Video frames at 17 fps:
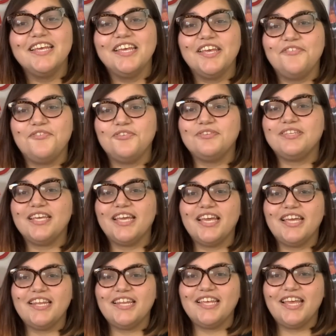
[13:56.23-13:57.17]
If you
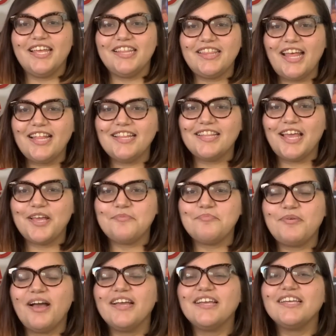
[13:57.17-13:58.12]
did, hit that like
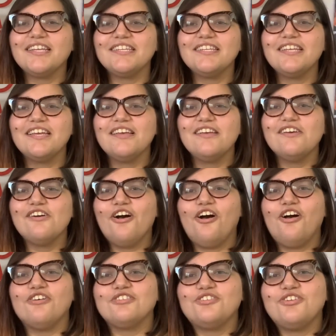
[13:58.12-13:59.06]

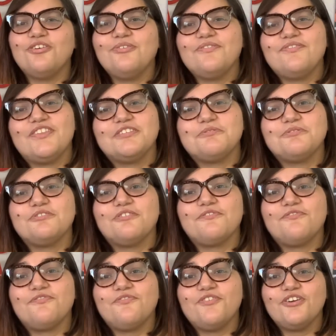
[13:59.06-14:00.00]
button. Also, if this is your
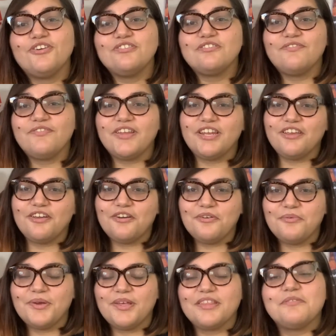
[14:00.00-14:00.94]
first
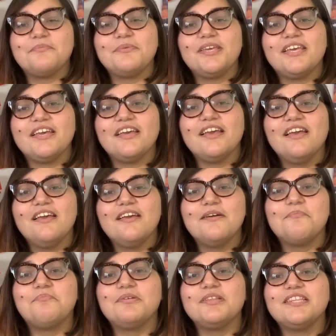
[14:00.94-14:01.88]
video with me,
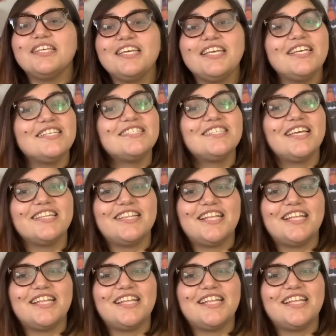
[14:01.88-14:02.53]
please hit